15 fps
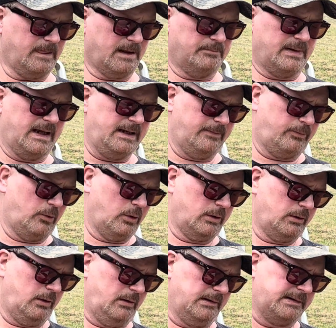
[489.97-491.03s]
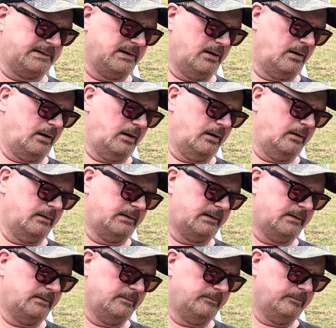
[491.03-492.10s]
The Betty Ford All Stars.
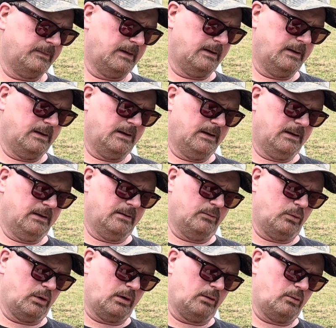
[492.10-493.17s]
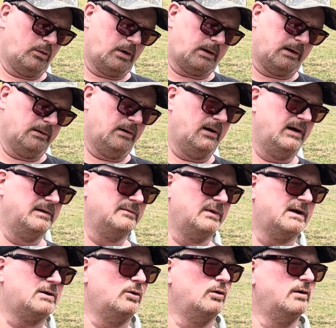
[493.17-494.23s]
We're working on
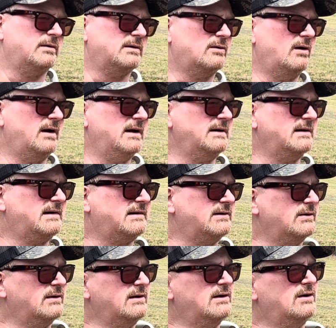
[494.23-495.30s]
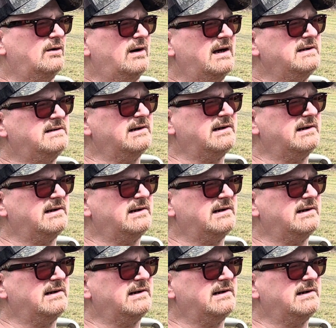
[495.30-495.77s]
recording, going in the studio. I